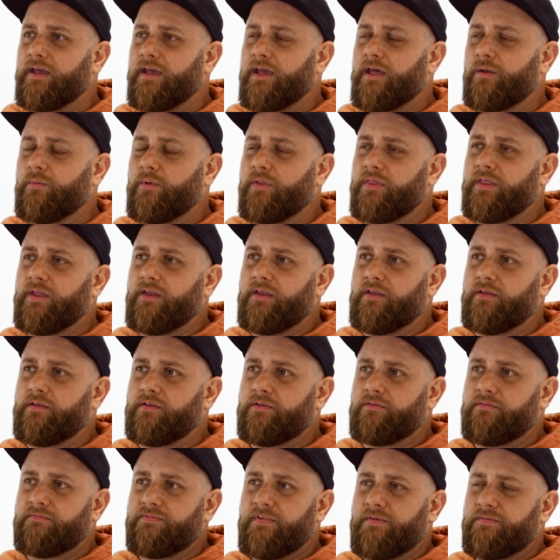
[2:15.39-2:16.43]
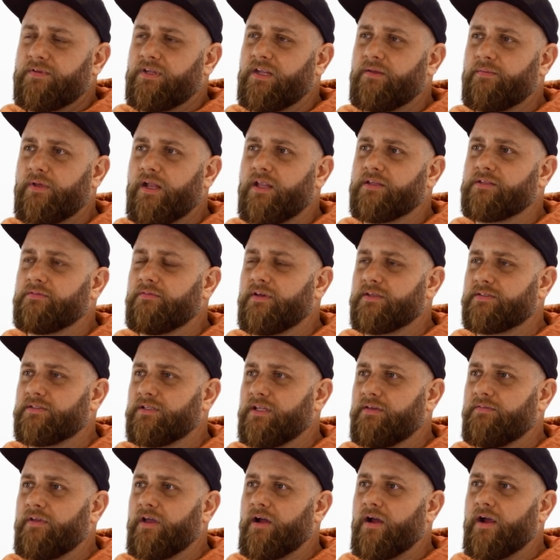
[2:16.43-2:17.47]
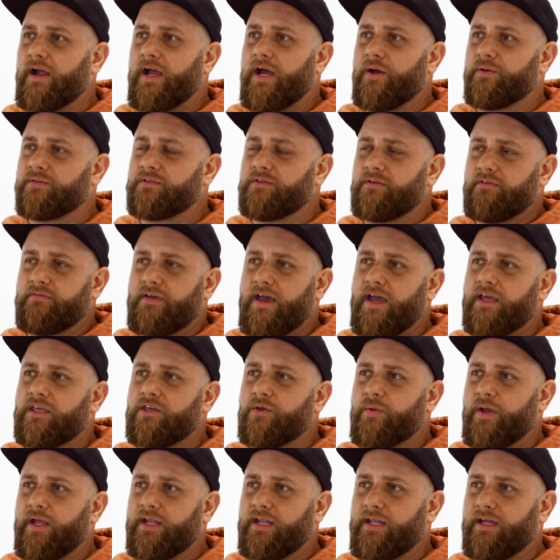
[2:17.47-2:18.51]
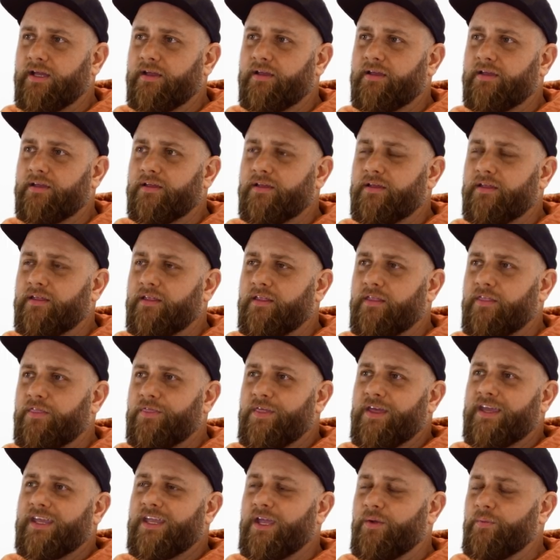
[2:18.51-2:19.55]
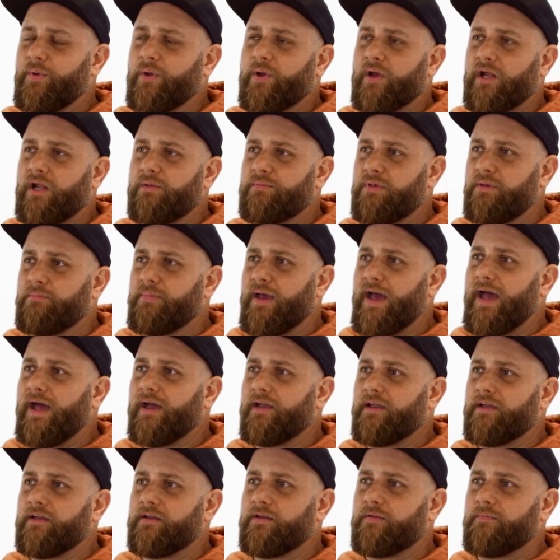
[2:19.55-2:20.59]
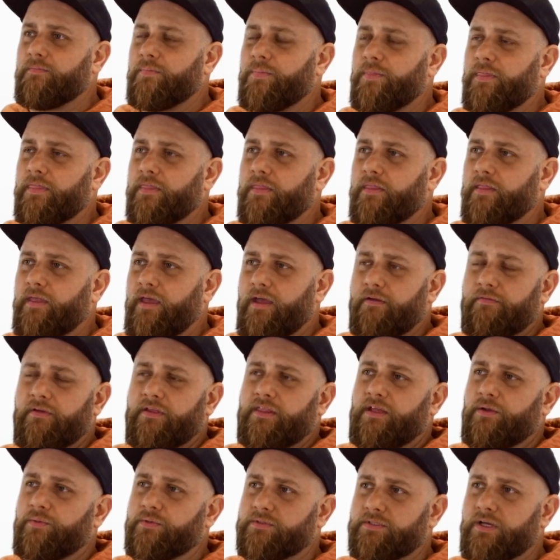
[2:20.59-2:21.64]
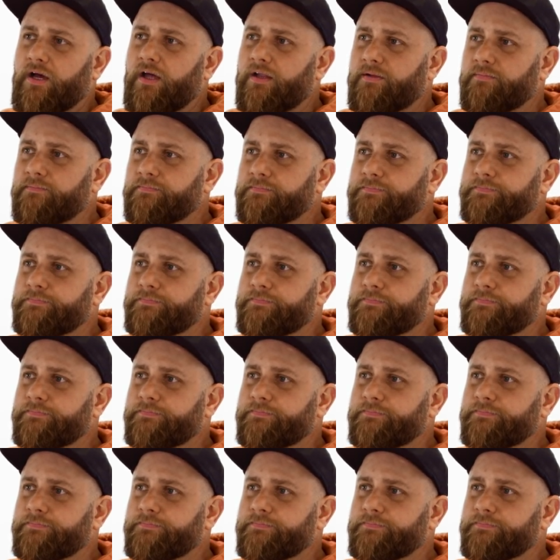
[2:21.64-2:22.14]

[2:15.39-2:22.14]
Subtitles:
And within 15 minutes of us leaving our house and evacuating, thinking we were gonna be back, everything was gone.